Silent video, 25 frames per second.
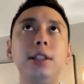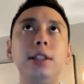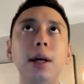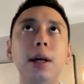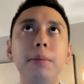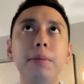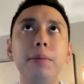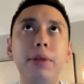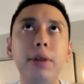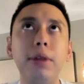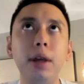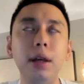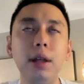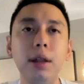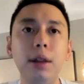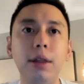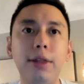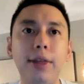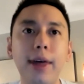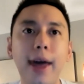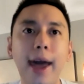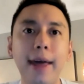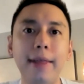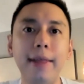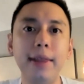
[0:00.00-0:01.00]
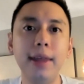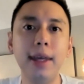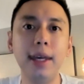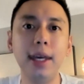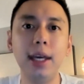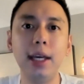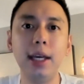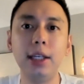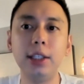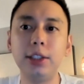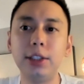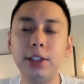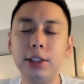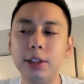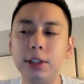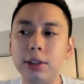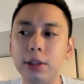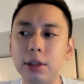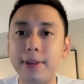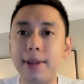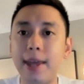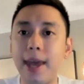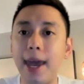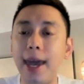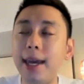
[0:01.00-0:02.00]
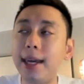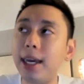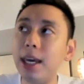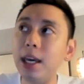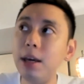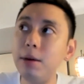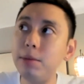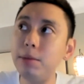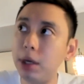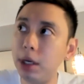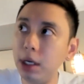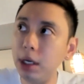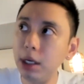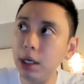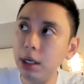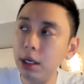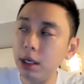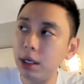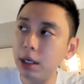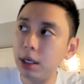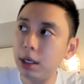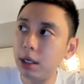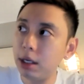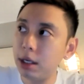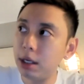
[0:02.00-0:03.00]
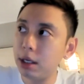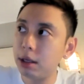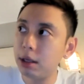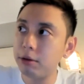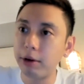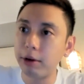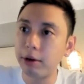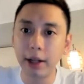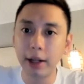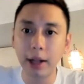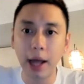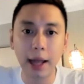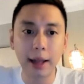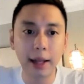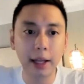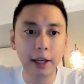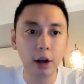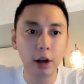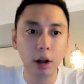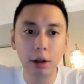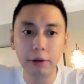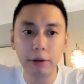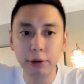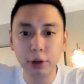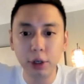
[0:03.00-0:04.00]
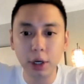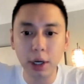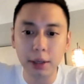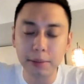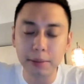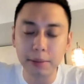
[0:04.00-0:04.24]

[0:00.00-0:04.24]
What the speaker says: something that is taking me, right? I like all of you to